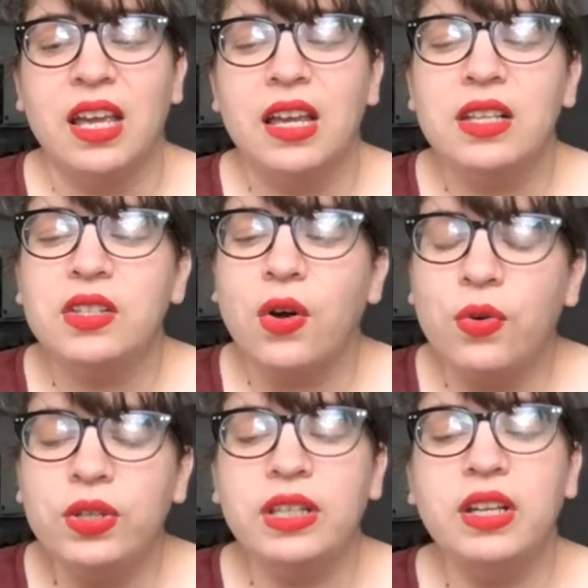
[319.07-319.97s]
His
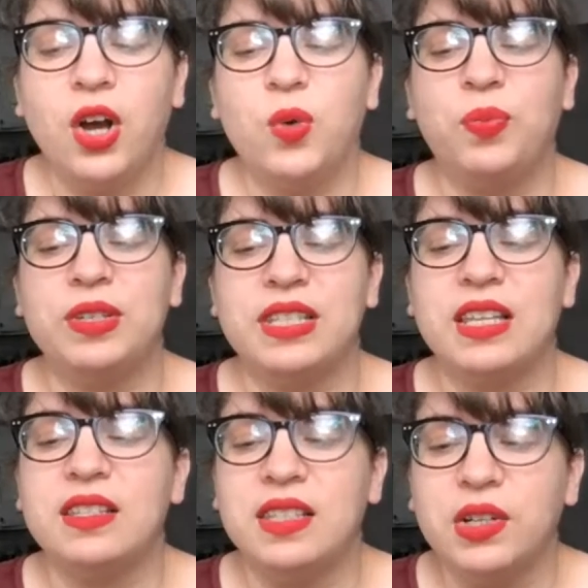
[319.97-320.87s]
only hope was
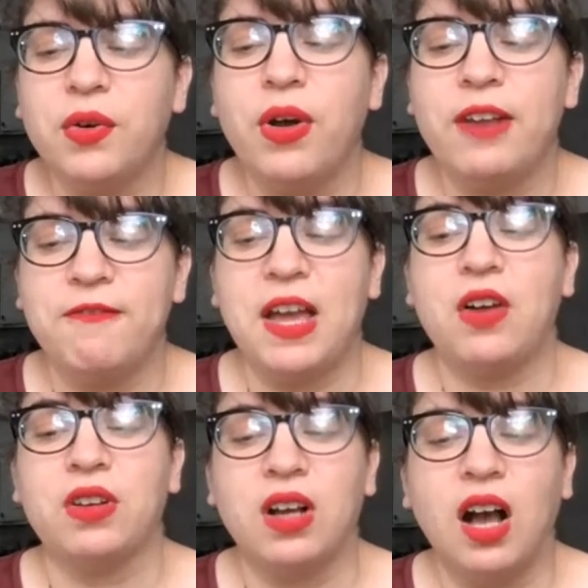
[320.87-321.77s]
that Zero had
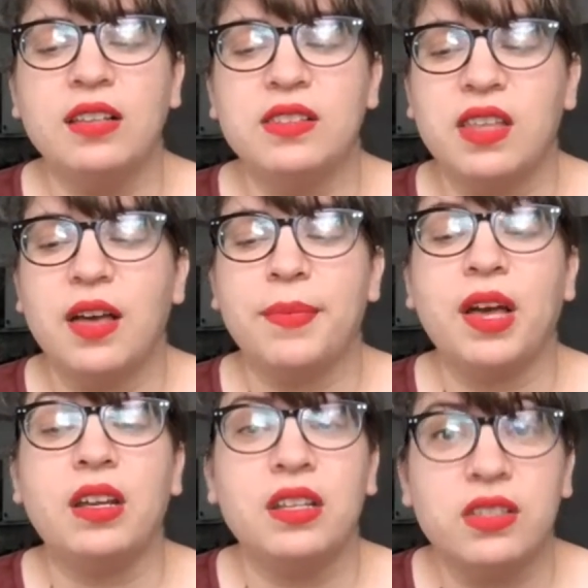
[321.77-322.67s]
found God's thumb
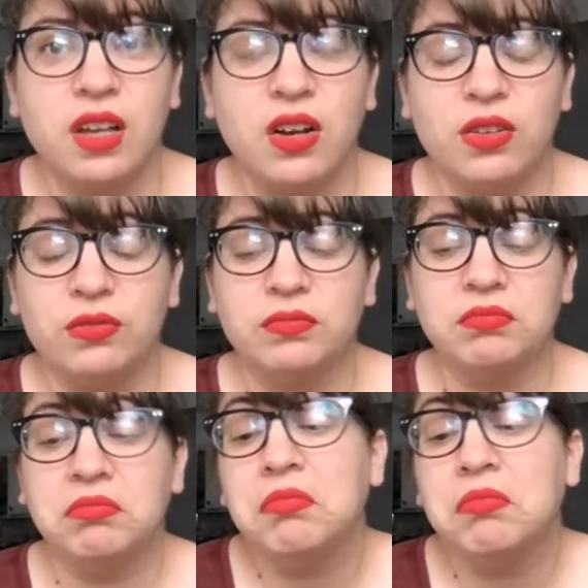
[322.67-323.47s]
on his own.